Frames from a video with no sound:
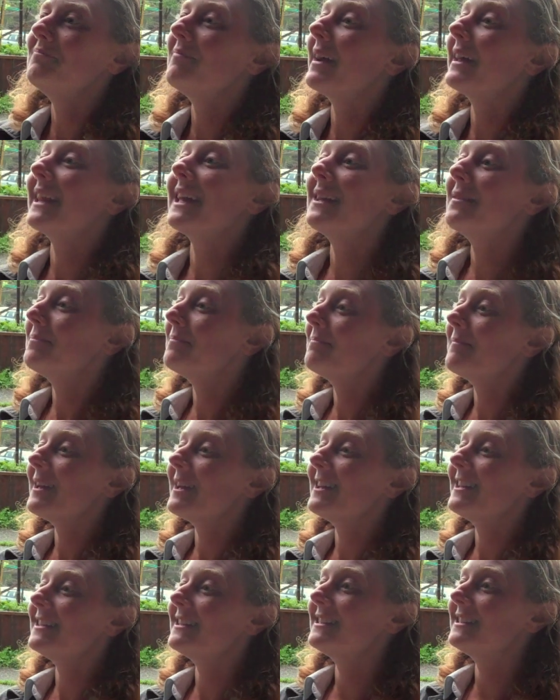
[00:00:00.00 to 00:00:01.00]
My name
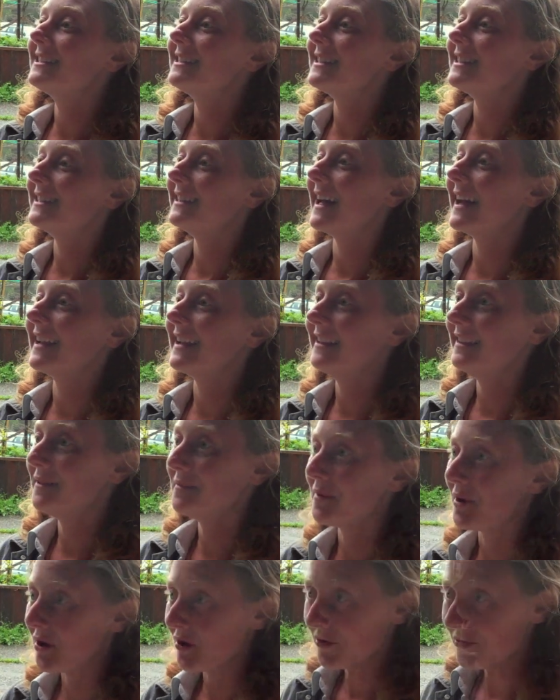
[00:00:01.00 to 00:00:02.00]
is Ilana
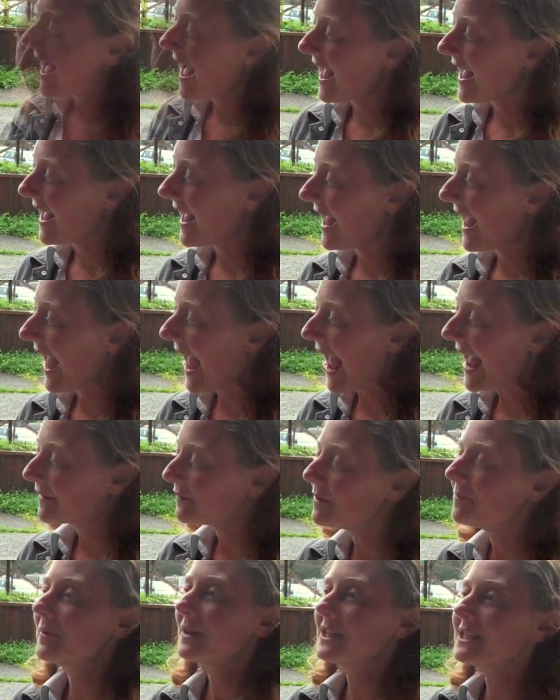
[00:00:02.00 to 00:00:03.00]
Labow,
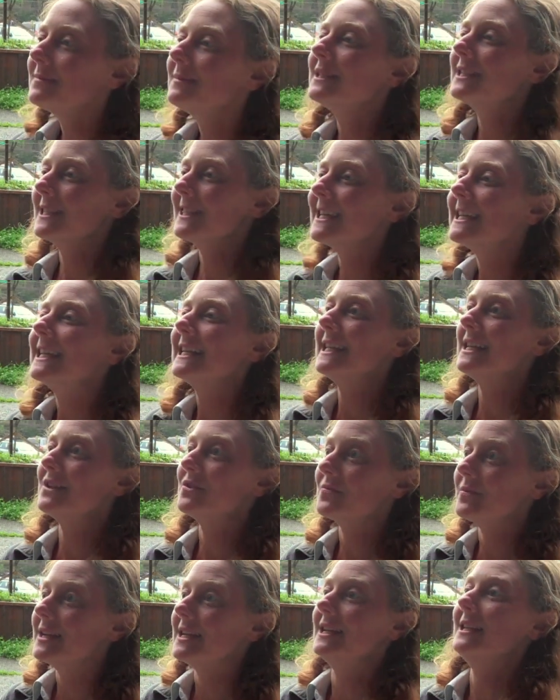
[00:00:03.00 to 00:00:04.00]
and what brings me to Think and
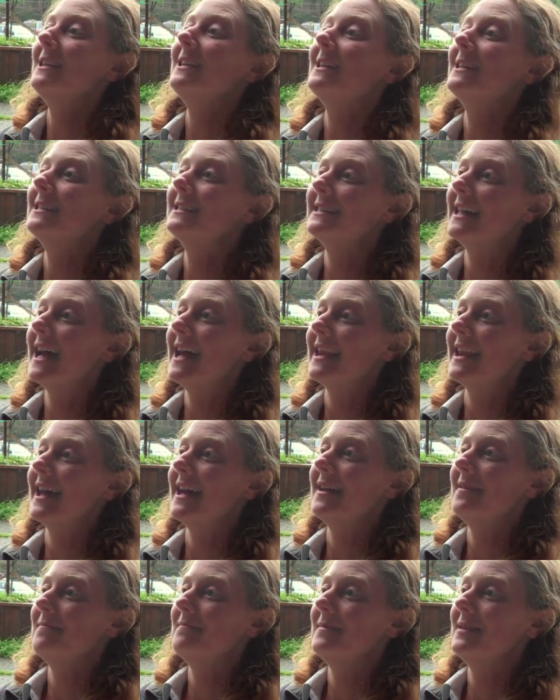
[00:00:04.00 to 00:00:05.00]
Eat Green is that
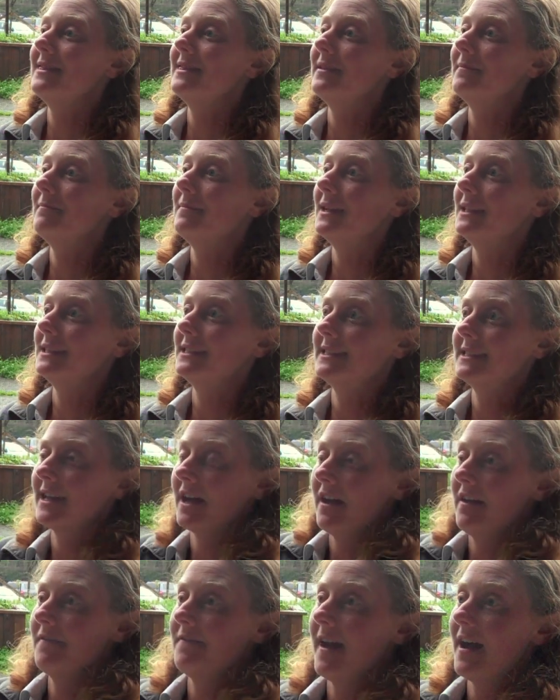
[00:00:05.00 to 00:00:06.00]
I'm in the
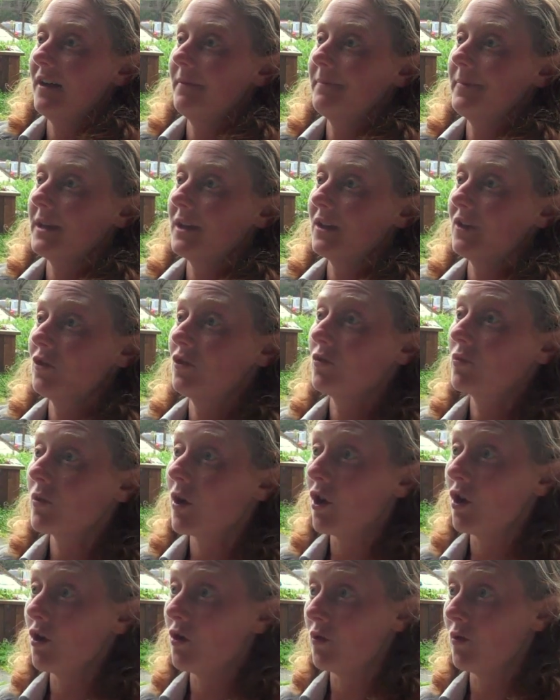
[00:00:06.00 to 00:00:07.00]
midst of helping
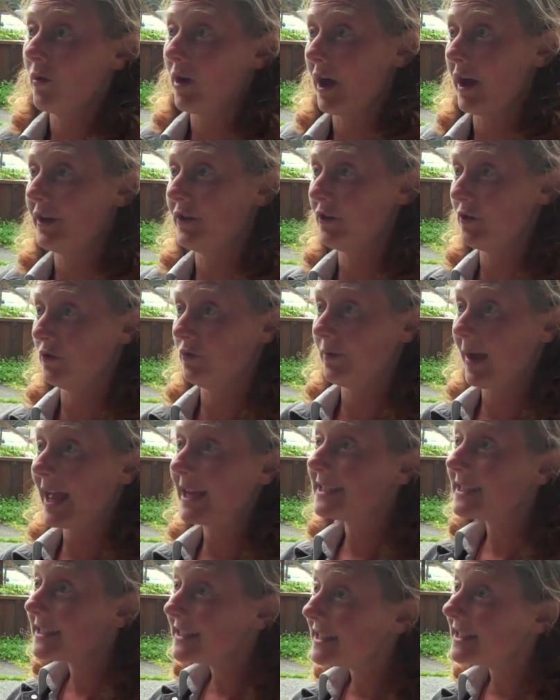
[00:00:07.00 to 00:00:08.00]
grow a new
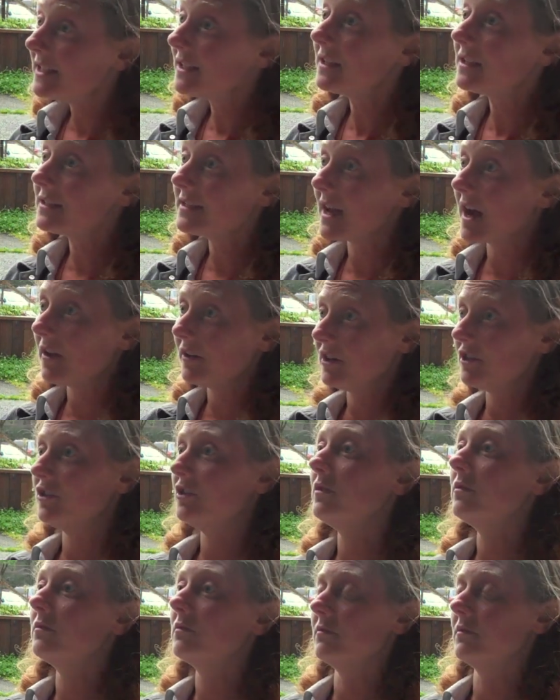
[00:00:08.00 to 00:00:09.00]
entity in town, a
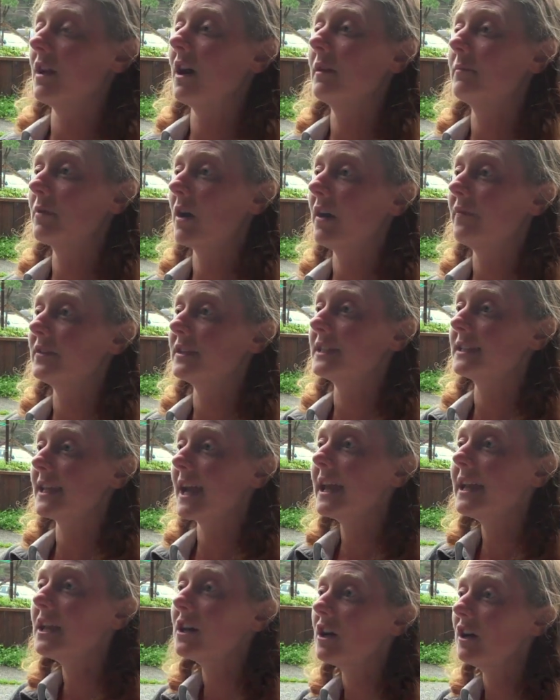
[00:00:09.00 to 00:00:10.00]
new nonprofit
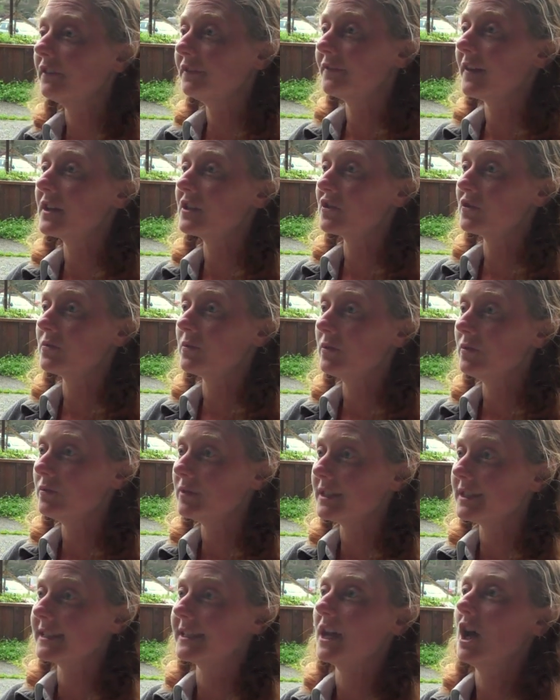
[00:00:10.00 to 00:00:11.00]
society called Fresh
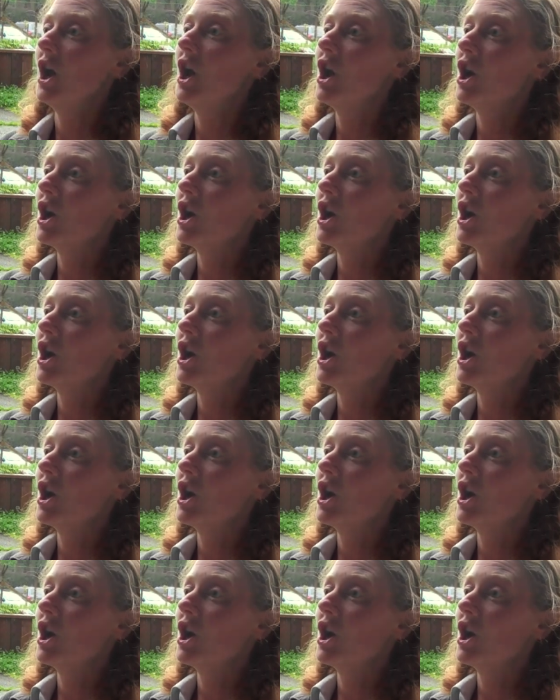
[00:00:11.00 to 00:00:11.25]
Roots